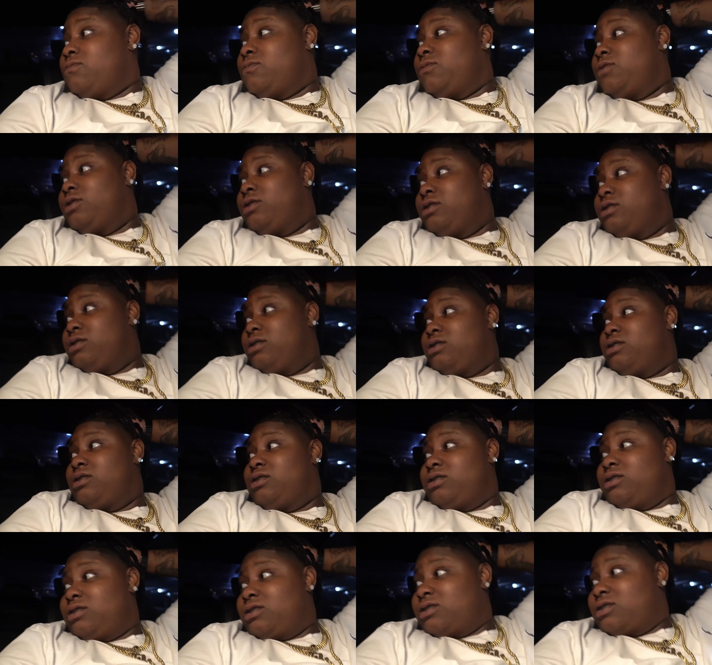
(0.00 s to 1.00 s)

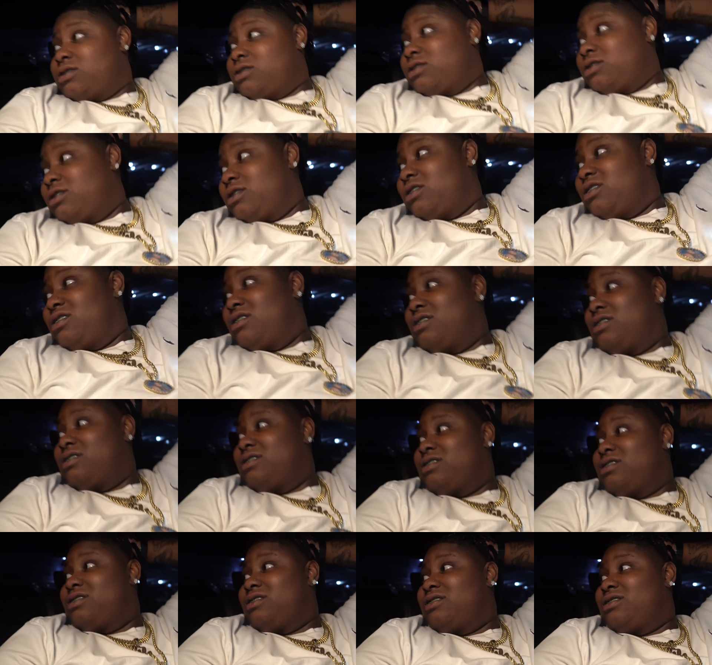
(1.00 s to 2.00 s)
(silence)